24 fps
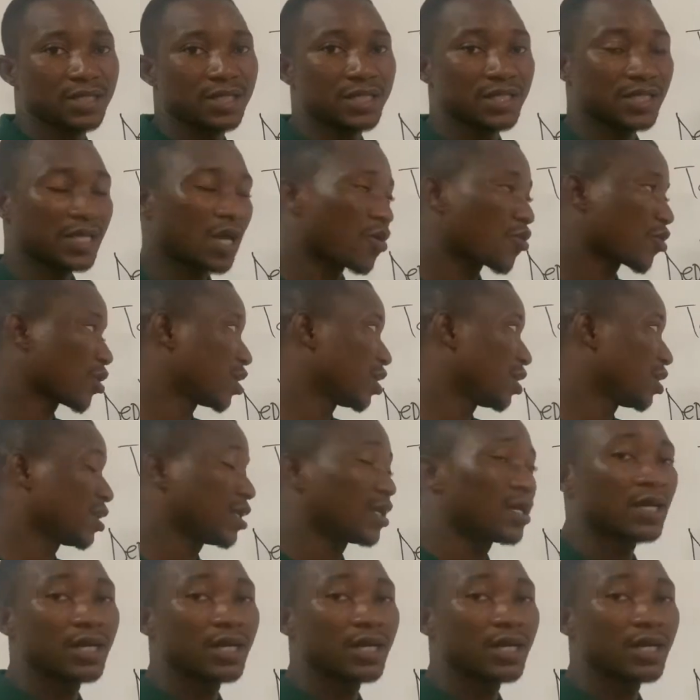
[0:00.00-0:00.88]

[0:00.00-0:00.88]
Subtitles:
Is that okay?